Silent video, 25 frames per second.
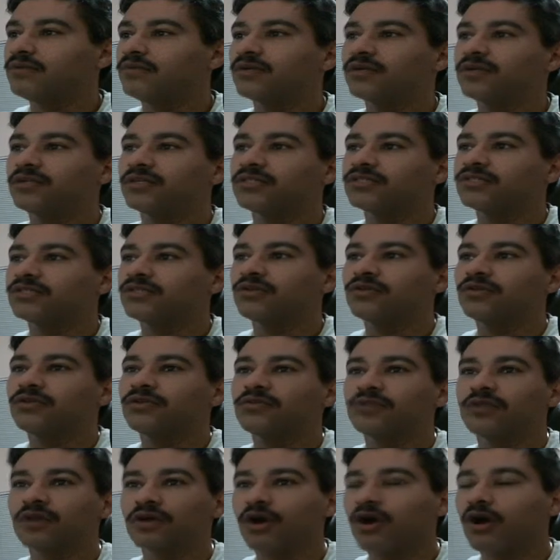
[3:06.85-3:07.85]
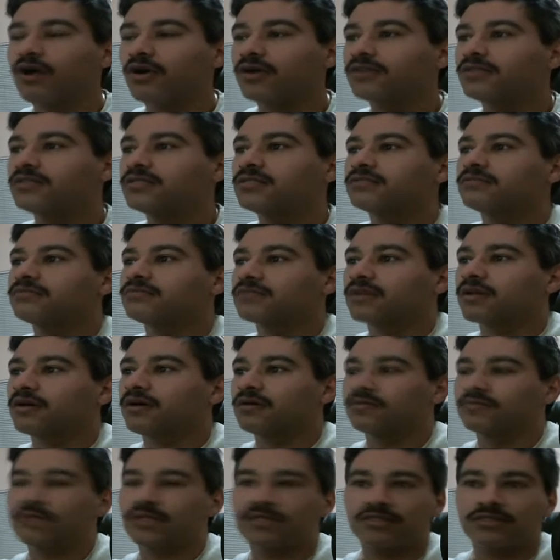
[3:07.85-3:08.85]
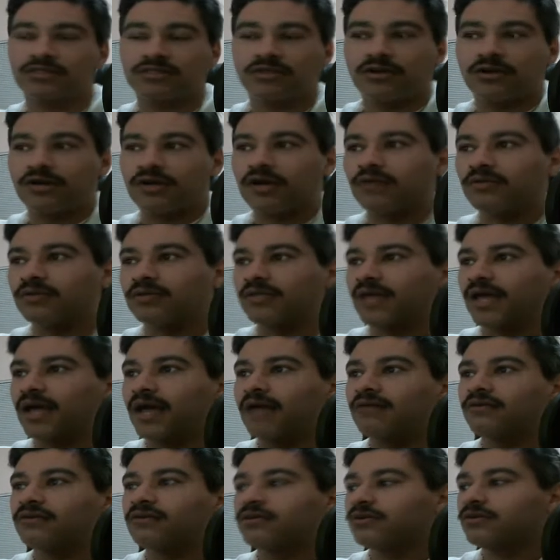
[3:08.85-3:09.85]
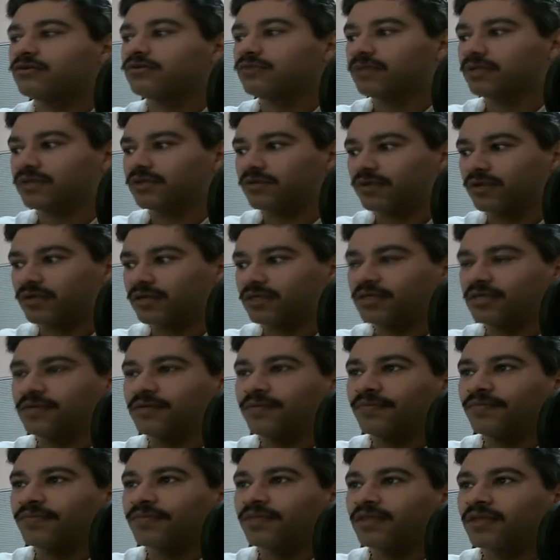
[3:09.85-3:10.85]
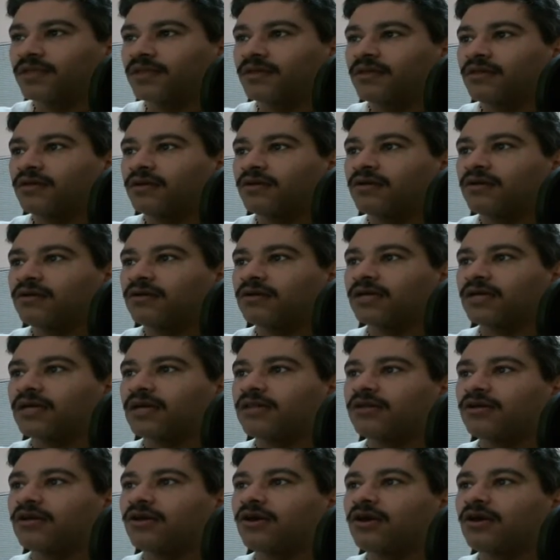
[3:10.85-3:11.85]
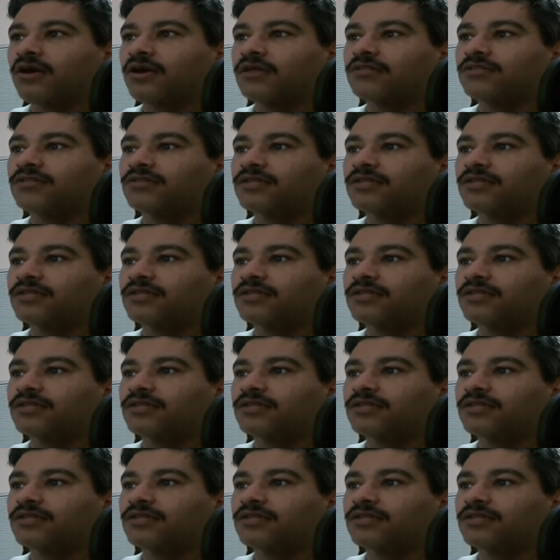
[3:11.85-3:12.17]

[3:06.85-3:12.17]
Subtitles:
going to show you the cards. Let's start out with that really quickly. Okay, the cards are